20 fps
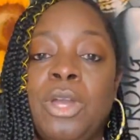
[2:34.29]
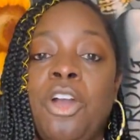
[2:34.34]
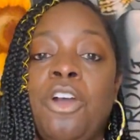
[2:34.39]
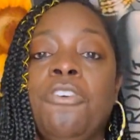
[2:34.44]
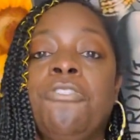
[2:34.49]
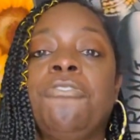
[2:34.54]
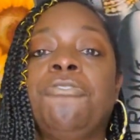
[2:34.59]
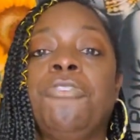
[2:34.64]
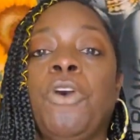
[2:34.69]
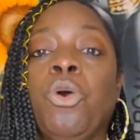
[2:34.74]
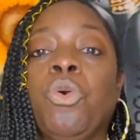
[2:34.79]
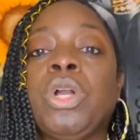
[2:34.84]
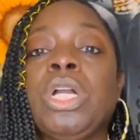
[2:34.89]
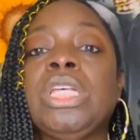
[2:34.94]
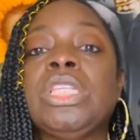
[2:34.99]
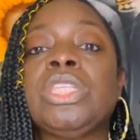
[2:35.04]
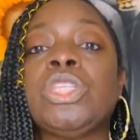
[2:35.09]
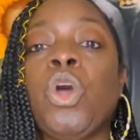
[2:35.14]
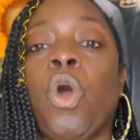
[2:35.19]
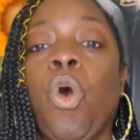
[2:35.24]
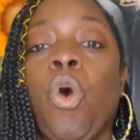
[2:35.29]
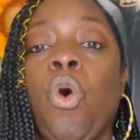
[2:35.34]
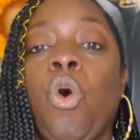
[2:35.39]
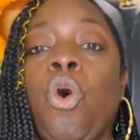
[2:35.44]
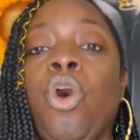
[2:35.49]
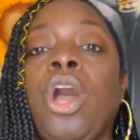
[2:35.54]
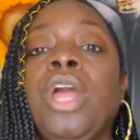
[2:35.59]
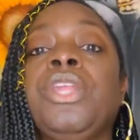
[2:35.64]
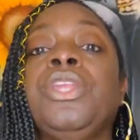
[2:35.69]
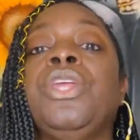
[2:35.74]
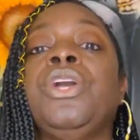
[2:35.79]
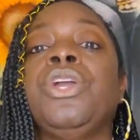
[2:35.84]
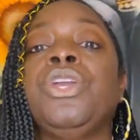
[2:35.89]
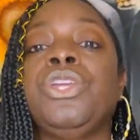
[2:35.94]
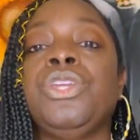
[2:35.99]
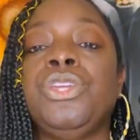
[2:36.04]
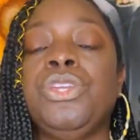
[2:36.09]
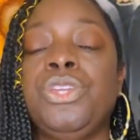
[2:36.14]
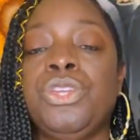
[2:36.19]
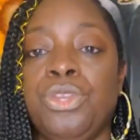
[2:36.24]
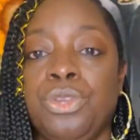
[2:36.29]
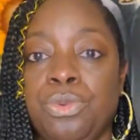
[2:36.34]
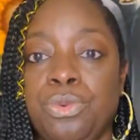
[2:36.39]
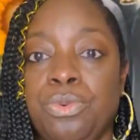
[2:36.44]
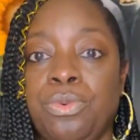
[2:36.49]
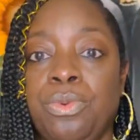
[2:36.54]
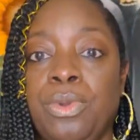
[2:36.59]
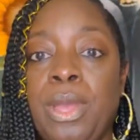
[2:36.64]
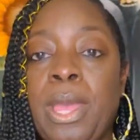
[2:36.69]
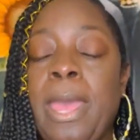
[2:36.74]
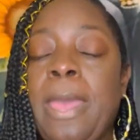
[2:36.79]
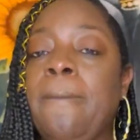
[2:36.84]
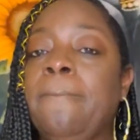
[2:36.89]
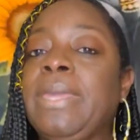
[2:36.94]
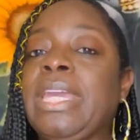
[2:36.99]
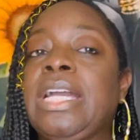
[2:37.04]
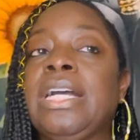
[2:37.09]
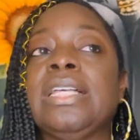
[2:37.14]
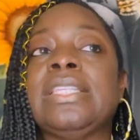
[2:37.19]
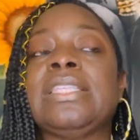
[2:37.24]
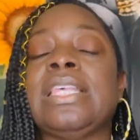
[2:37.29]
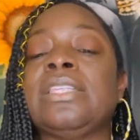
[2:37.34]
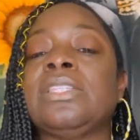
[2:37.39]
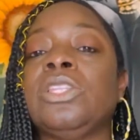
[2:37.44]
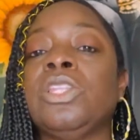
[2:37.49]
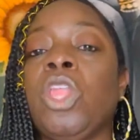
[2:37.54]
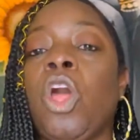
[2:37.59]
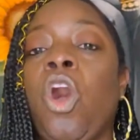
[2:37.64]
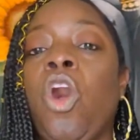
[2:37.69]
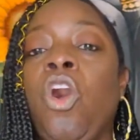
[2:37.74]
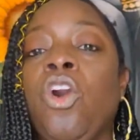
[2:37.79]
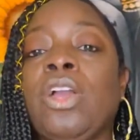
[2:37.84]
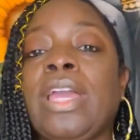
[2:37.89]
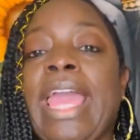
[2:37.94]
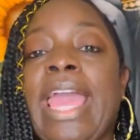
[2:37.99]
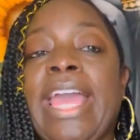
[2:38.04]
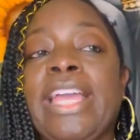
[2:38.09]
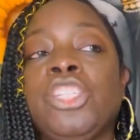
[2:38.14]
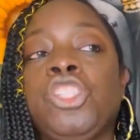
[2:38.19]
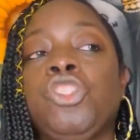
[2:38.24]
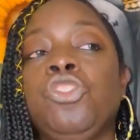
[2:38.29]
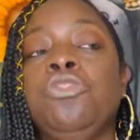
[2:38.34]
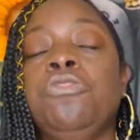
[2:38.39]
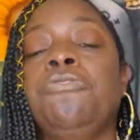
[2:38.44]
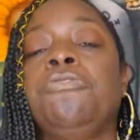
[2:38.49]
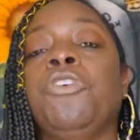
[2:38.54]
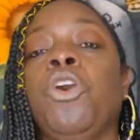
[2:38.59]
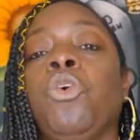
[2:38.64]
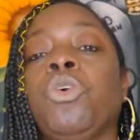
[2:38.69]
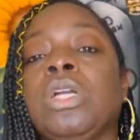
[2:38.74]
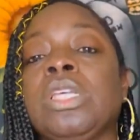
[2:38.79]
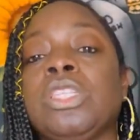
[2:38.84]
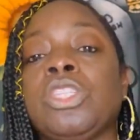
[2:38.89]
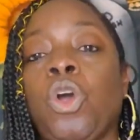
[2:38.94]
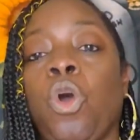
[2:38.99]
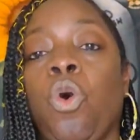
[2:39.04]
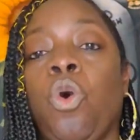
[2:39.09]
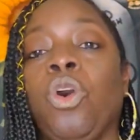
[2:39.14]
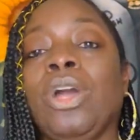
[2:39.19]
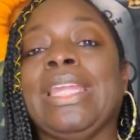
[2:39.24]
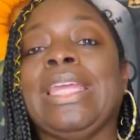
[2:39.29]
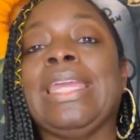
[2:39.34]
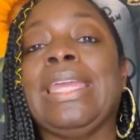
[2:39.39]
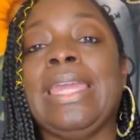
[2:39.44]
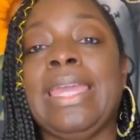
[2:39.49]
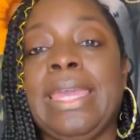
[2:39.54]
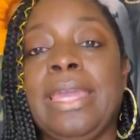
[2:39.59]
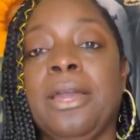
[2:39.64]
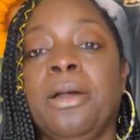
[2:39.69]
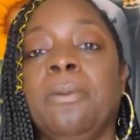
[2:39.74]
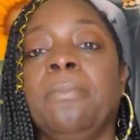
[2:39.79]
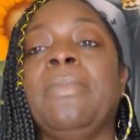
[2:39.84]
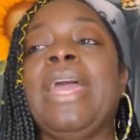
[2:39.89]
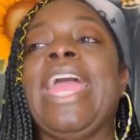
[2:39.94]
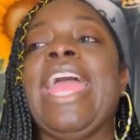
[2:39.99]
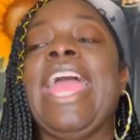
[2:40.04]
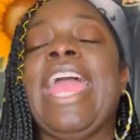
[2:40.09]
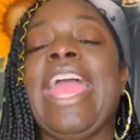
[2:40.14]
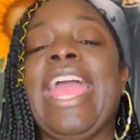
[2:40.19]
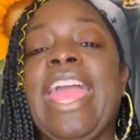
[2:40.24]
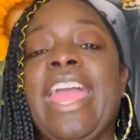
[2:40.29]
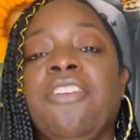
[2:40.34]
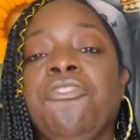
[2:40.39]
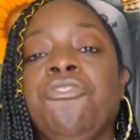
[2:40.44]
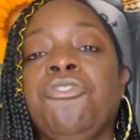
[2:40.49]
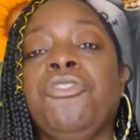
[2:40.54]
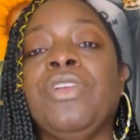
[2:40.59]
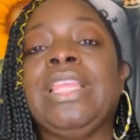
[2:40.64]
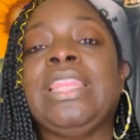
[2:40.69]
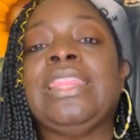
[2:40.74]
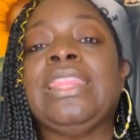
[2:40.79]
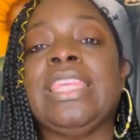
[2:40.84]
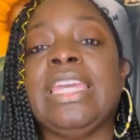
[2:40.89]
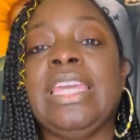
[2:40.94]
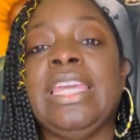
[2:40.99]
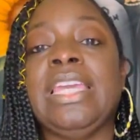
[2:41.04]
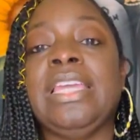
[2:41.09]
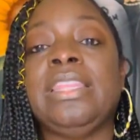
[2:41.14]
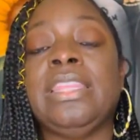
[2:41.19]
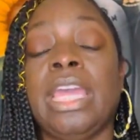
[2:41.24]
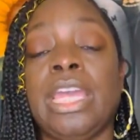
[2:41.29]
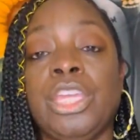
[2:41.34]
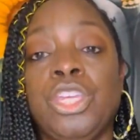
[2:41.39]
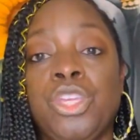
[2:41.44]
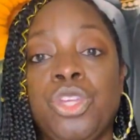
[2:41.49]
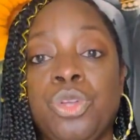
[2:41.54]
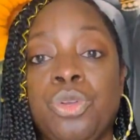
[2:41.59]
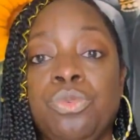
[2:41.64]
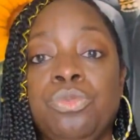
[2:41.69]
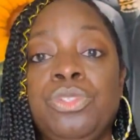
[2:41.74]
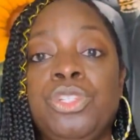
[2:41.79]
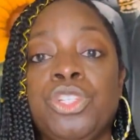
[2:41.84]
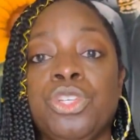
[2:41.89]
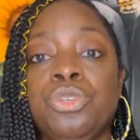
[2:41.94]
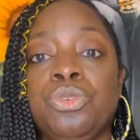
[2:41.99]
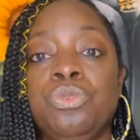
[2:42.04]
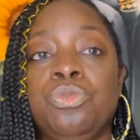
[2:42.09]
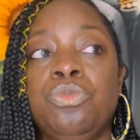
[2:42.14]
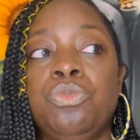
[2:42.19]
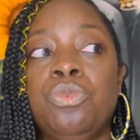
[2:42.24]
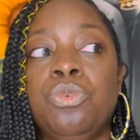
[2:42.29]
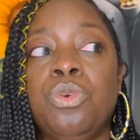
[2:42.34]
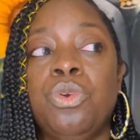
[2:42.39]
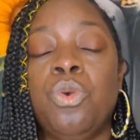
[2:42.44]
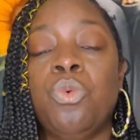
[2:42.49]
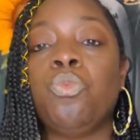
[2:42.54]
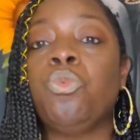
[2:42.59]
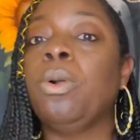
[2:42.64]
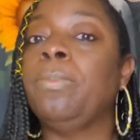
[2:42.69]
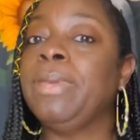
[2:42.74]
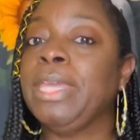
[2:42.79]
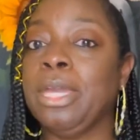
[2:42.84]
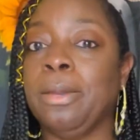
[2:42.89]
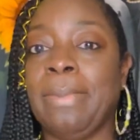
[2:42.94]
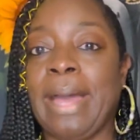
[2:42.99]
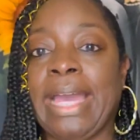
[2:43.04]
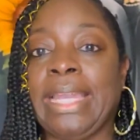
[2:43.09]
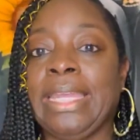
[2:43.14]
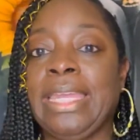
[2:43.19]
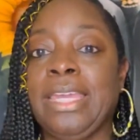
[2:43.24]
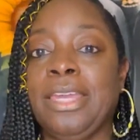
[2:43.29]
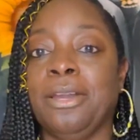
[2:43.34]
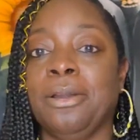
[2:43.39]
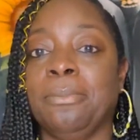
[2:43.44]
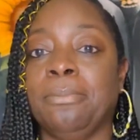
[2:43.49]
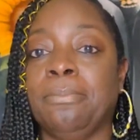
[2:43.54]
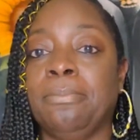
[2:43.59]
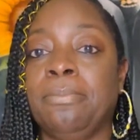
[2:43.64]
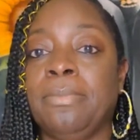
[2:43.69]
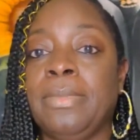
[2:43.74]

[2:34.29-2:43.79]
Focus on you. Because as long as you focus on him, everything that you do will be about him.